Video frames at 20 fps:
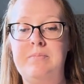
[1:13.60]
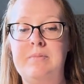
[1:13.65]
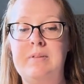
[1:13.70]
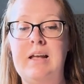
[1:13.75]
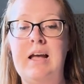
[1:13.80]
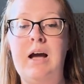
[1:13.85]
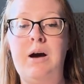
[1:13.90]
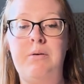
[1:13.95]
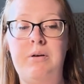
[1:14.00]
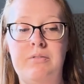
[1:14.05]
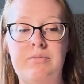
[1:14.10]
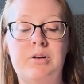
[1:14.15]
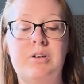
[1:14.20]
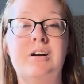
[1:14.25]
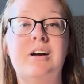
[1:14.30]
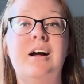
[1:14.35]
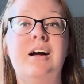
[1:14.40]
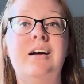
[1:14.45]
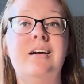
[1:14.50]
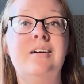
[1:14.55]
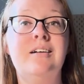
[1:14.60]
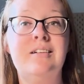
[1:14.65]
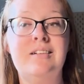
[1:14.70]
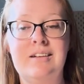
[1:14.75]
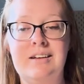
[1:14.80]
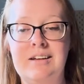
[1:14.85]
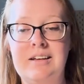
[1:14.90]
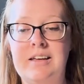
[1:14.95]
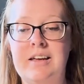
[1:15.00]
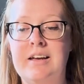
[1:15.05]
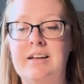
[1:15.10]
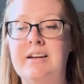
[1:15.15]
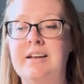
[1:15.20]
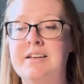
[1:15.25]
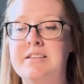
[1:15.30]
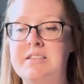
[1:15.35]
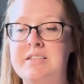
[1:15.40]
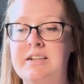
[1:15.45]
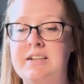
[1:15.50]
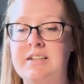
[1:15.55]
However, again,
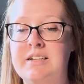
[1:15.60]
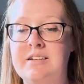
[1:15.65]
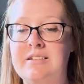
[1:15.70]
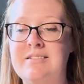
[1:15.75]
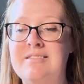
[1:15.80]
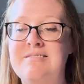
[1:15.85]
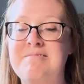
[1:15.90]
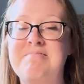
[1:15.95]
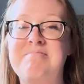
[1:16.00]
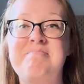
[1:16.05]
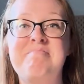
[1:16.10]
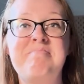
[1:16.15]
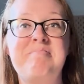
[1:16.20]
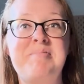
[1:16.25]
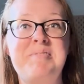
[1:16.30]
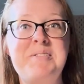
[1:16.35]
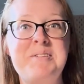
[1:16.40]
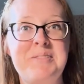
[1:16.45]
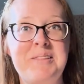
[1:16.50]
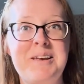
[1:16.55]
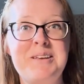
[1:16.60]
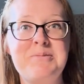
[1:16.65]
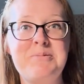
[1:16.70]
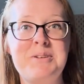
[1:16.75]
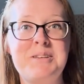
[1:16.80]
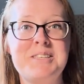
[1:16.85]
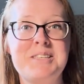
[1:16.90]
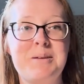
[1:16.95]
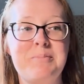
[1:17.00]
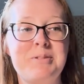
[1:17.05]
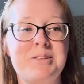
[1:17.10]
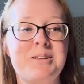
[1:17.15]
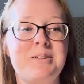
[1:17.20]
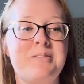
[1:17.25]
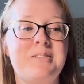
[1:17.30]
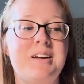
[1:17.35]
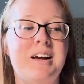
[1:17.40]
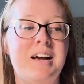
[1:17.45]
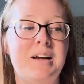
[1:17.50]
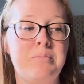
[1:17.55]
as stated in last week's
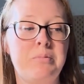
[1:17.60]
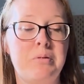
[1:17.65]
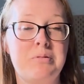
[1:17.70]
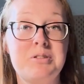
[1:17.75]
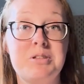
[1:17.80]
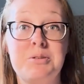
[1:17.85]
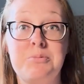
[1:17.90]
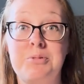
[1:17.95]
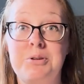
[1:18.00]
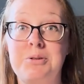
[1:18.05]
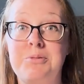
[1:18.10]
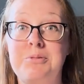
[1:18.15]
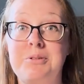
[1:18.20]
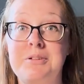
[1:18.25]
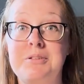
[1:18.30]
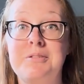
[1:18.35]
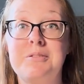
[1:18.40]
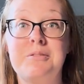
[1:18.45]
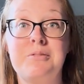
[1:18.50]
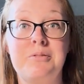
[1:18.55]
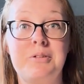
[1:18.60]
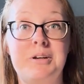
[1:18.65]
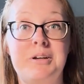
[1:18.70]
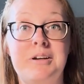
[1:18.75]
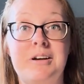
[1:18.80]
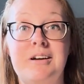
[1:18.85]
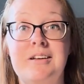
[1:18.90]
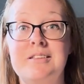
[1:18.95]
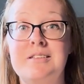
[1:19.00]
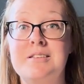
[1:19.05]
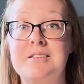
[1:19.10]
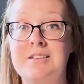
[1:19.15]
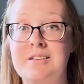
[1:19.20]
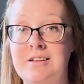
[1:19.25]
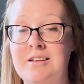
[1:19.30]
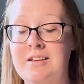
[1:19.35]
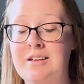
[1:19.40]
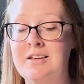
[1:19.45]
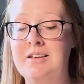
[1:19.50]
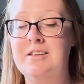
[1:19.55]
episode, I mostly work with Greek gods.
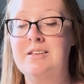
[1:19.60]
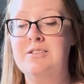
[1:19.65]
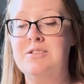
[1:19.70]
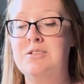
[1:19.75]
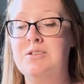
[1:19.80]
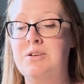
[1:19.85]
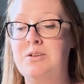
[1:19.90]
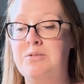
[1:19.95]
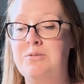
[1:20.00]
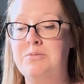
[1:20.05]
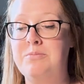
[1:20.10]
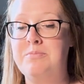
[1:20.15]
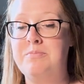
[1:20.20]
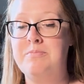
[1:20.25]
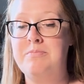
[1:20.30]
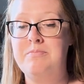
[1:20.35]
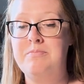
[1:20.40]
So